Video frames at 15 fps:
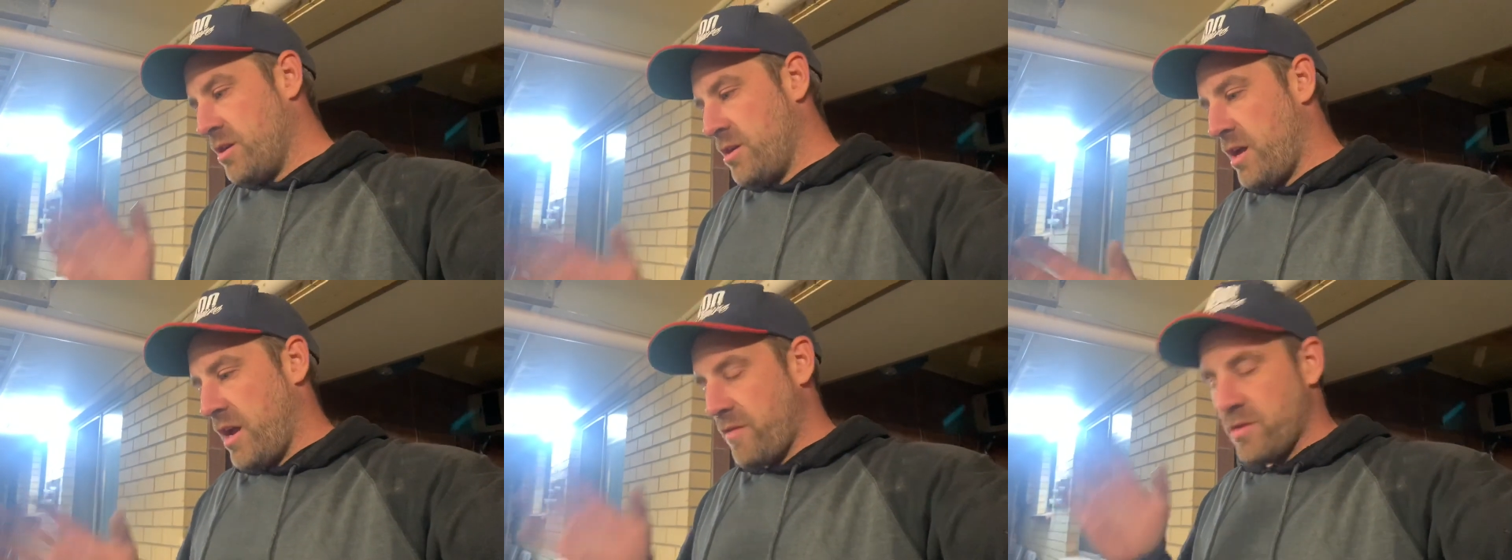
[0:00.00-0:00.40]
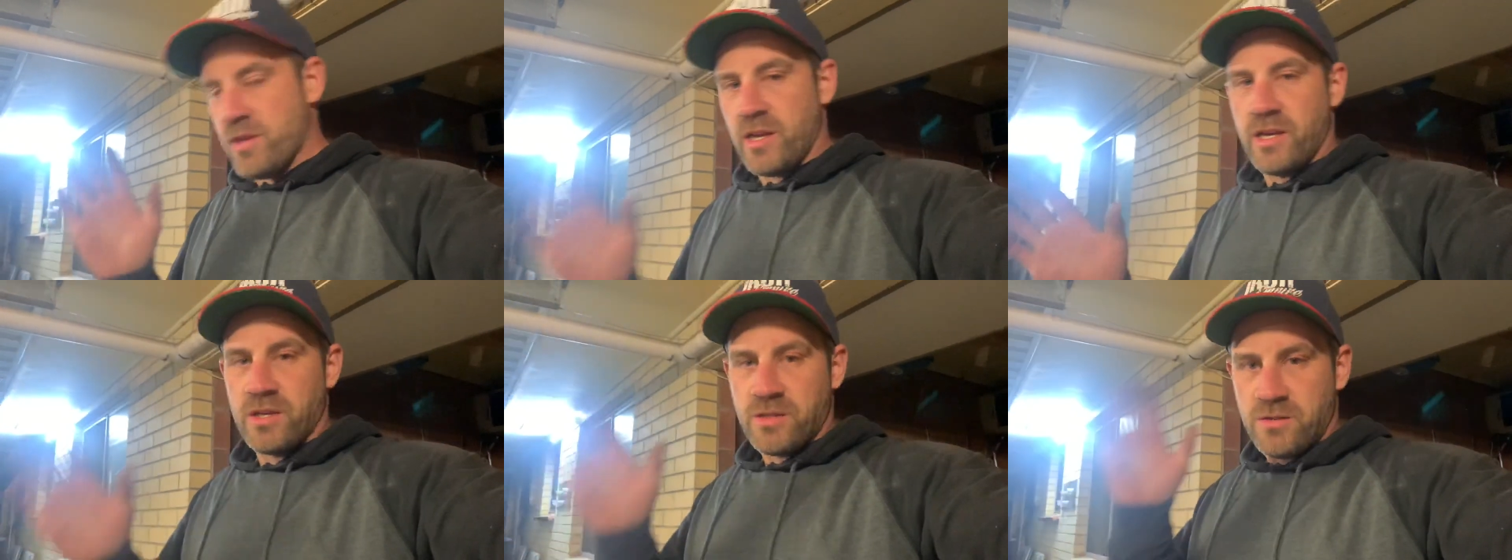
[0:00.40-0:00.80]

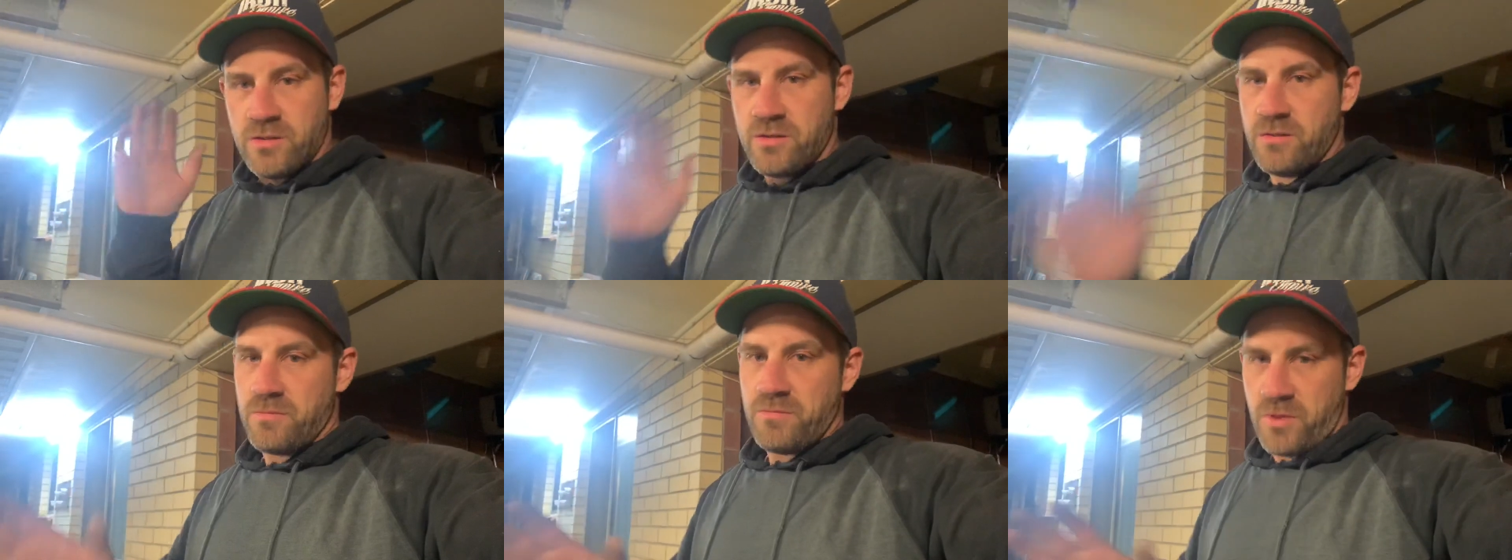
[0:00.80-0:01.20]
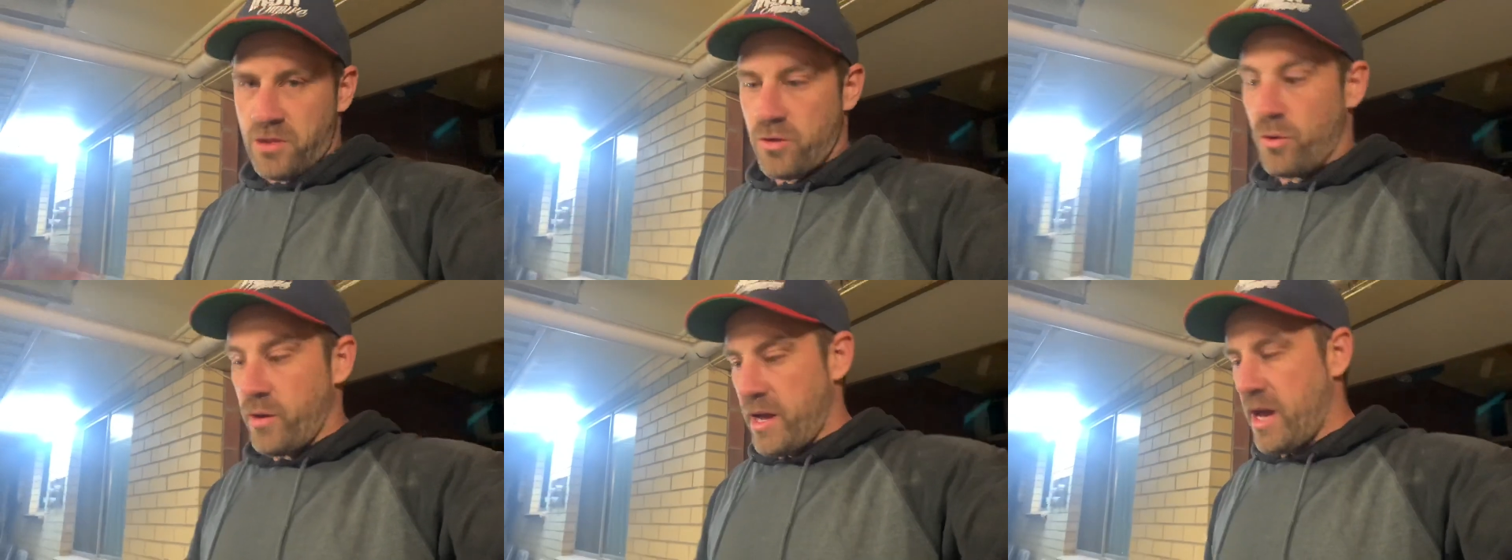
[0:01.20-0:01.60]
Everything is
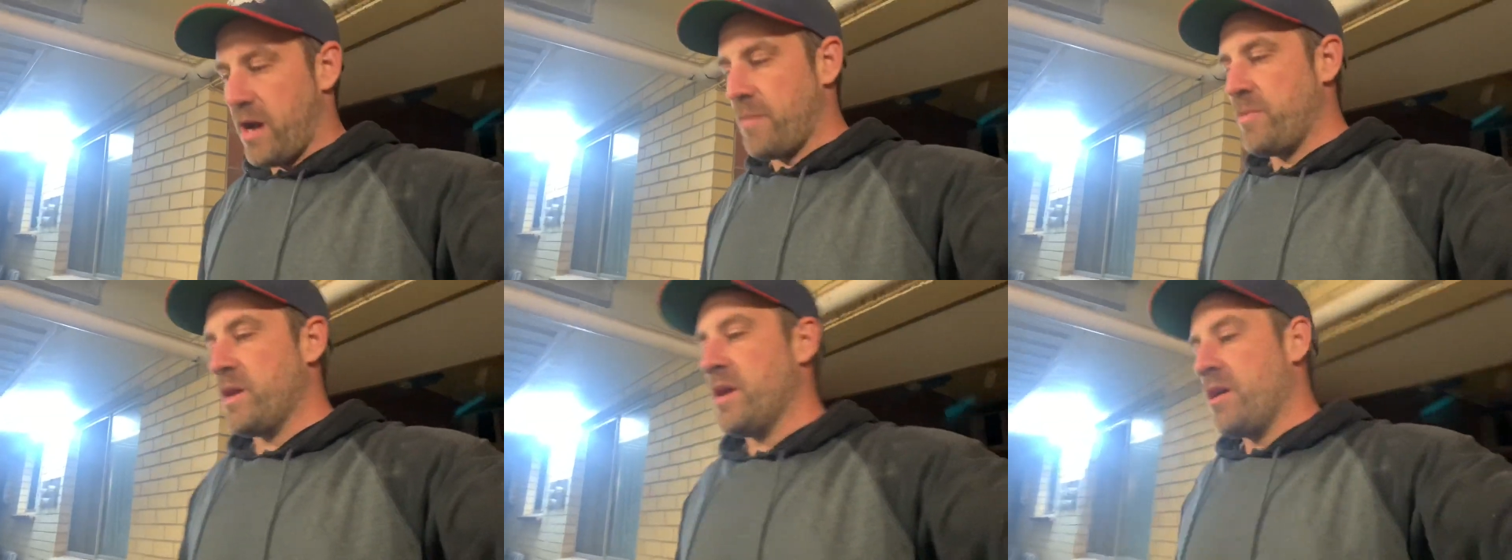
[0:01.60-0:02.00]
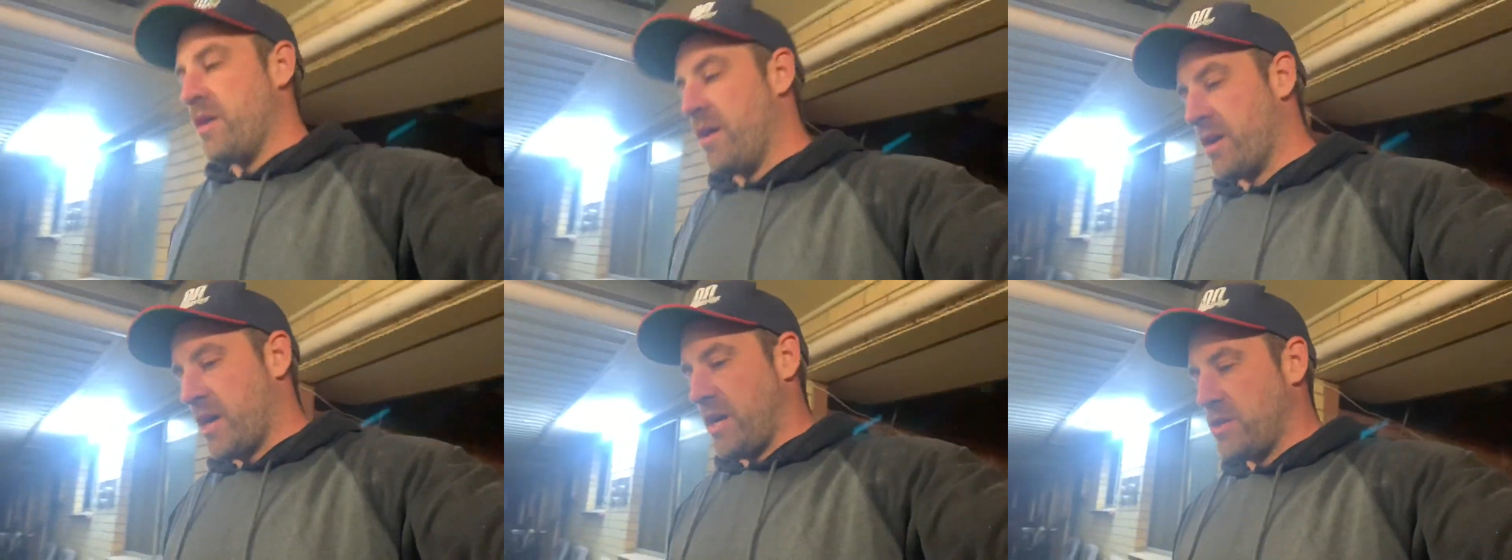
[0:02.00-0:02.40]
thought out.
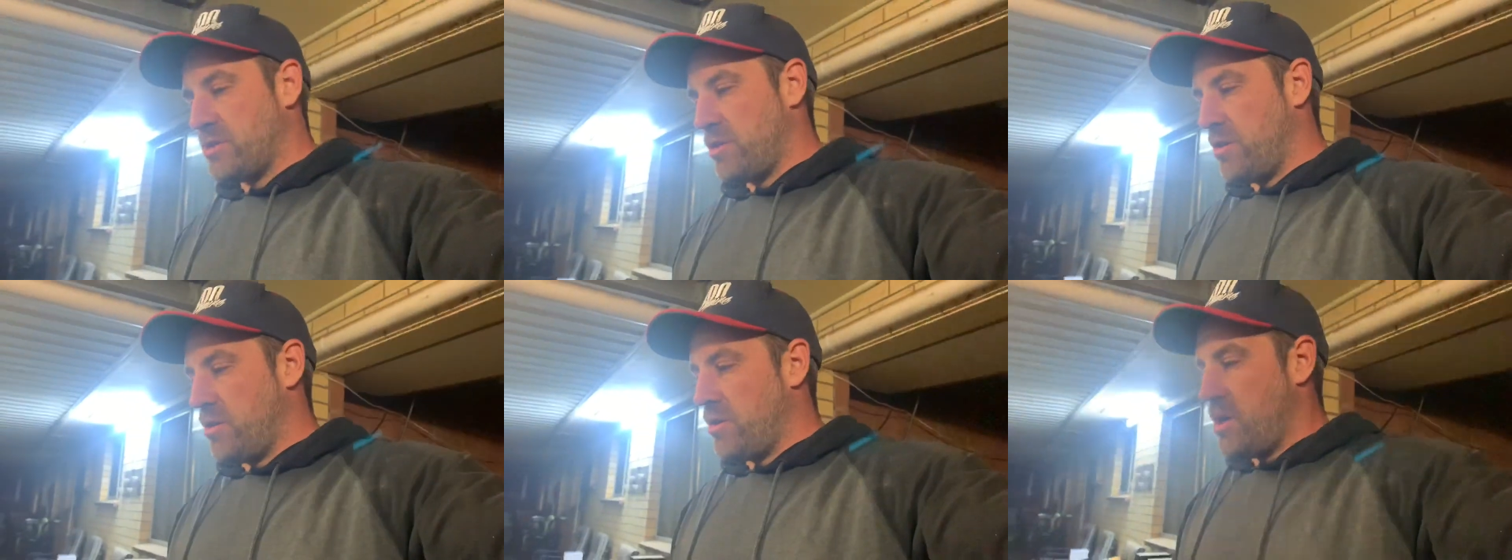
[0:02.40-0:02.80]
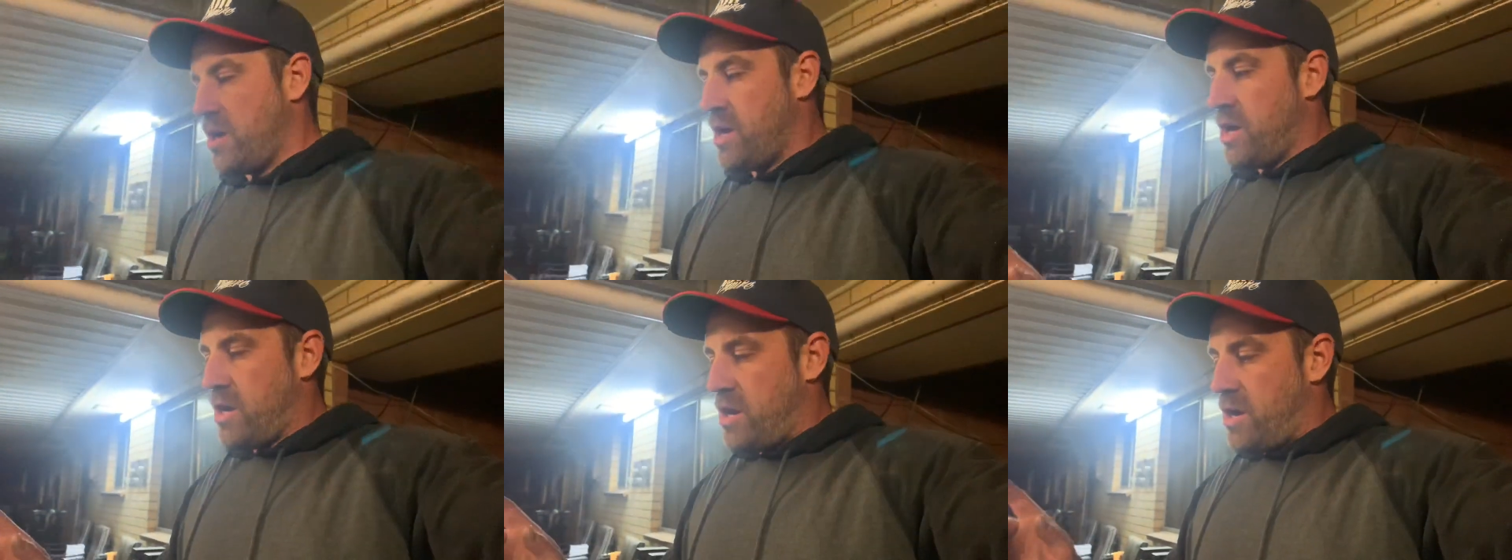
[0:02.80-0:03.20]
Okay, so
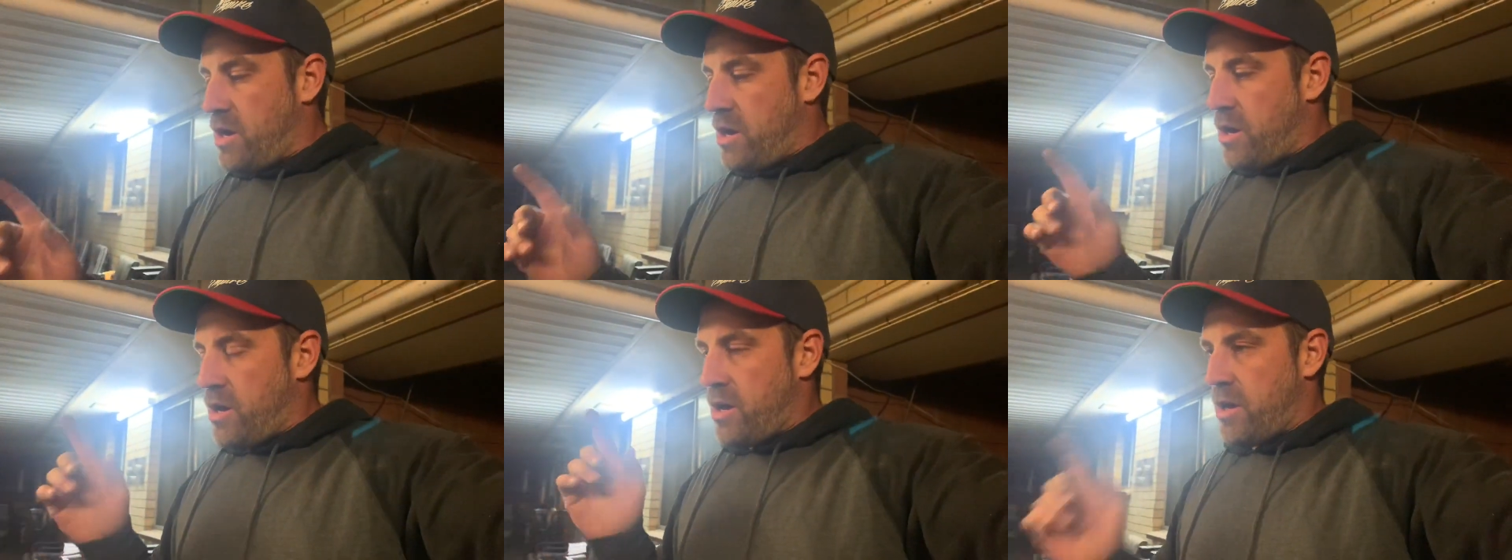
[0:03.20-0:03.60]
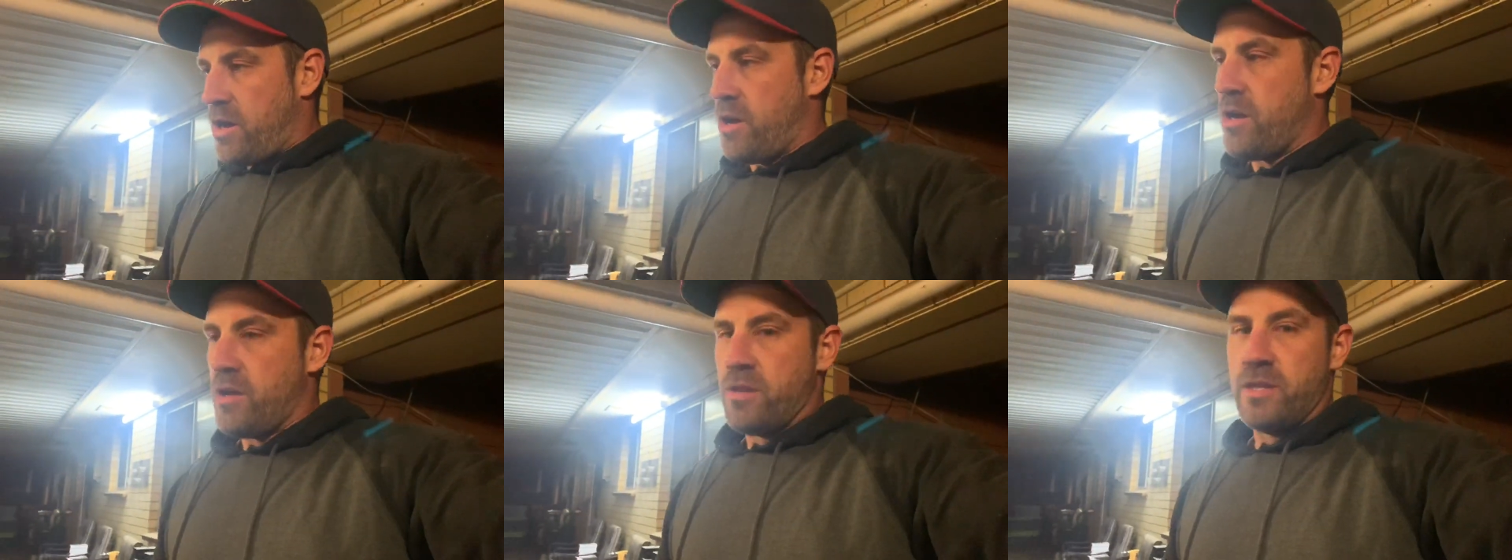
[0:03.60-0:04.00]

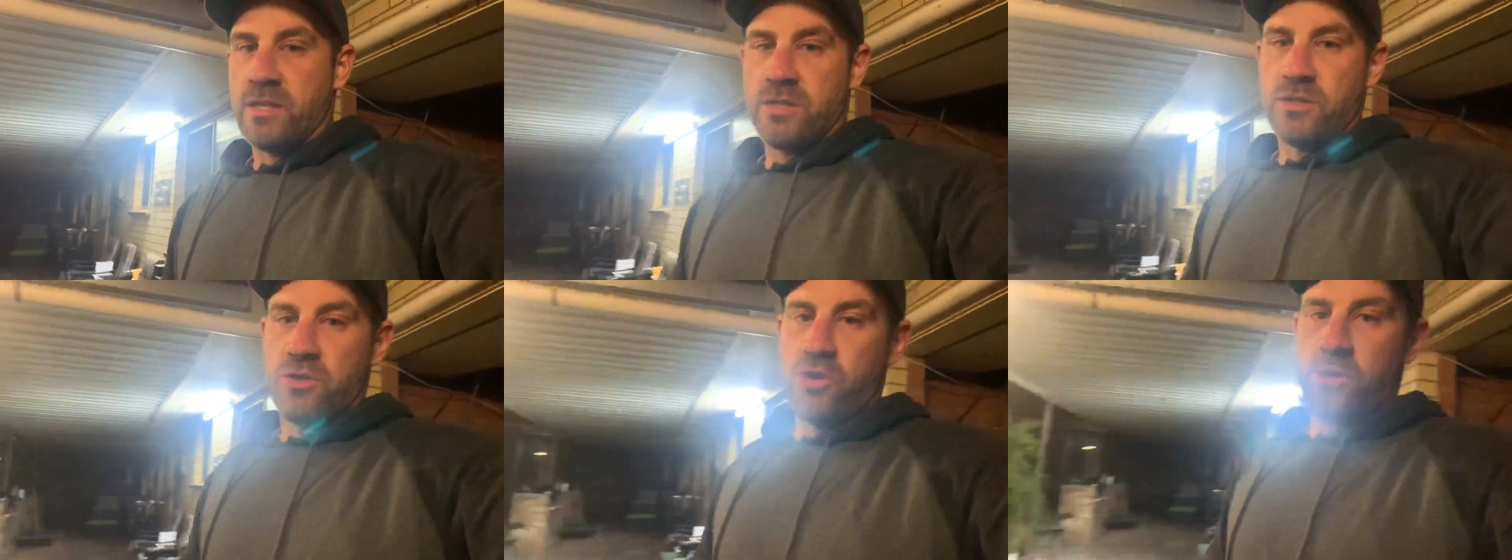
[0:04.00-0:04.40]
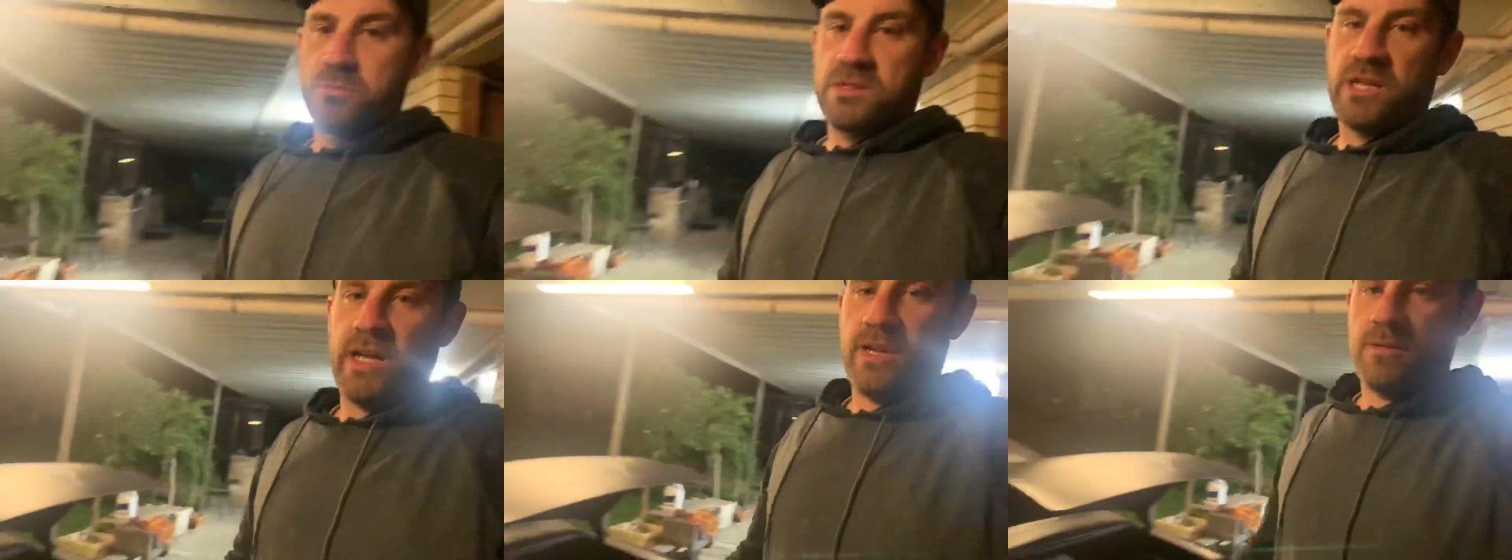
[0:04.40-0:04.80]
this is the
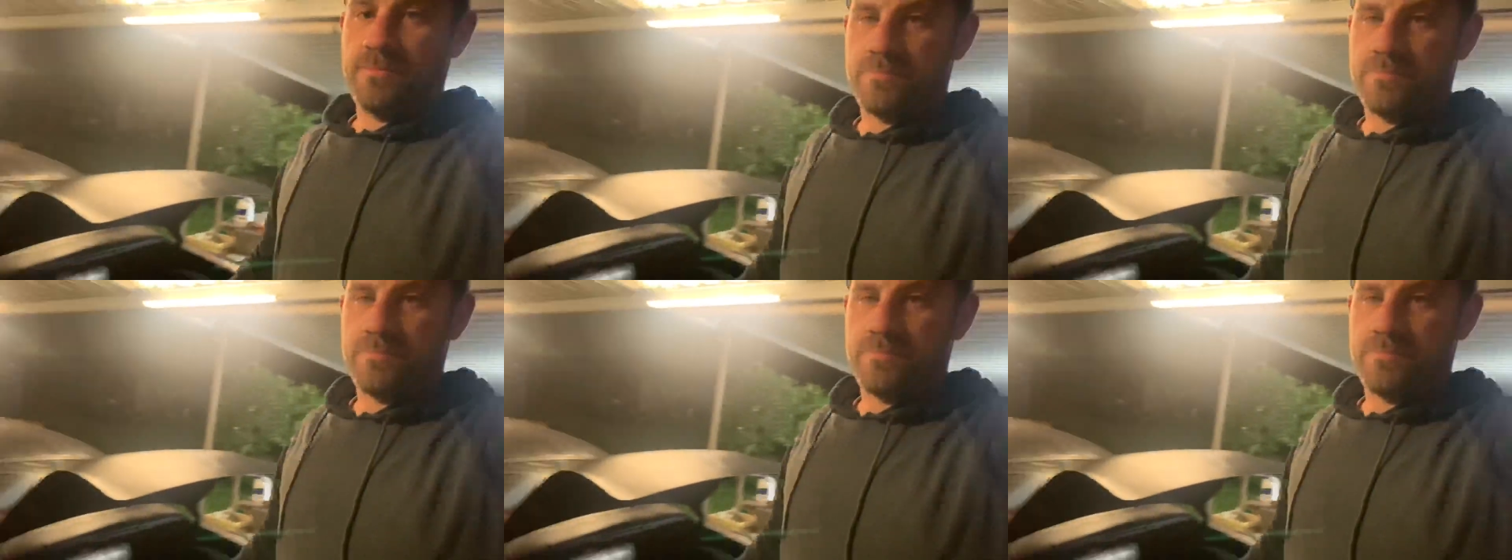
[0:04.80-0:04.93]
Doomsled.